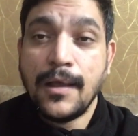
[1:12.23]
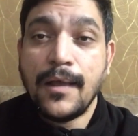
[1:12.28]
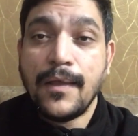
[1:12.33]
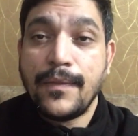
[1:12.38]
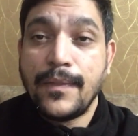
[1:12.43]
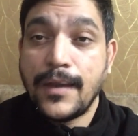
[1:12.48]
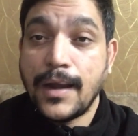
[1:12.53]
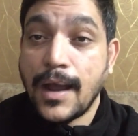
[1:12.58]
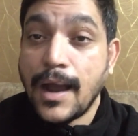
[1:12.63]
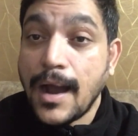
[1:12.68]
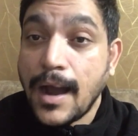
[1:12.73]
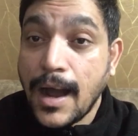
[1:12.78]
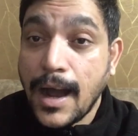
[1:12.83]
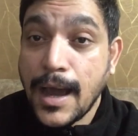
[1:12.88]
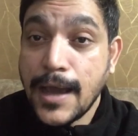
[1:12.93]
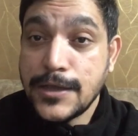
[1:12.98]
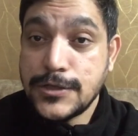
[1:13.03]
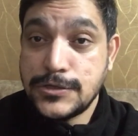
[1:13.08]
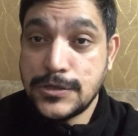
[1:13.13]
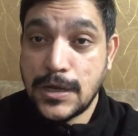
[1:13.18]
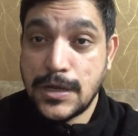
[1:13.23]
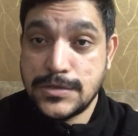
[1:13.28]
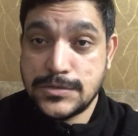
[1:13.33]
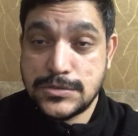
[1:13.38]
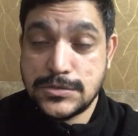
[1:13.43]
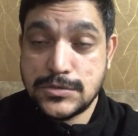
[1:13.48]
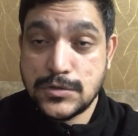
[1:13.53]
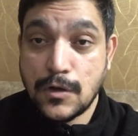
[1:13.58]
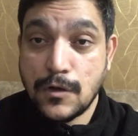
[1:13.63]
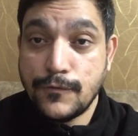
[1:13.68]
there are high
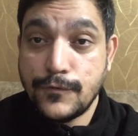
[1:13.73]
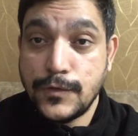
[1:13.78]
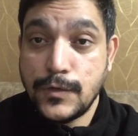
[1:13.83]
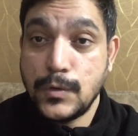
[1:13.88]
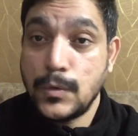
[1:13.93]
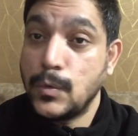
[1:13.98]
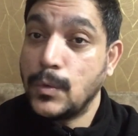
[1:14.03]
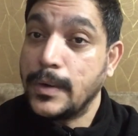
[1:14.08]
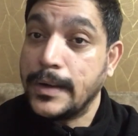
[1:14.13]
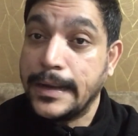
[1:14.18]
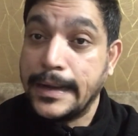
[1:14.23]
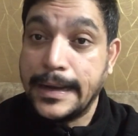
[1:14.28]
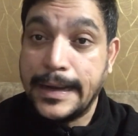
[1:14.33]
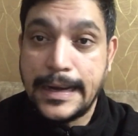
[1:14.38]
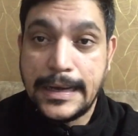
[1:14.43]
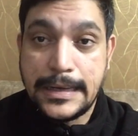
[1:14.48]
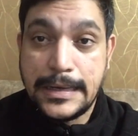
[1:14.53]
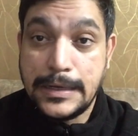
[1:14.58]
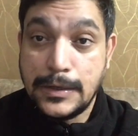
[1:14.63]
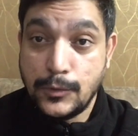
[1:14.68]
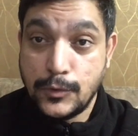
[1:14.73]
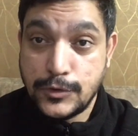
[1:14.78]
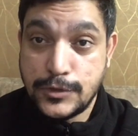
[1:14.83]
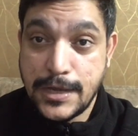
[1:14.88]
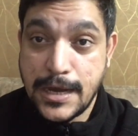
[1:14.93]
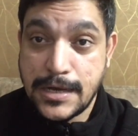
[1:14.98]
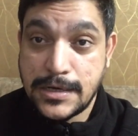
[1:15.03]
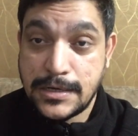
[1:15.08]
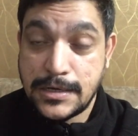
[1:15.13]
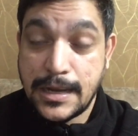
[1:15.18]
chances of you getting
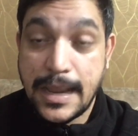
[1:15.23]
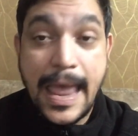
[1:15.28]
rejected,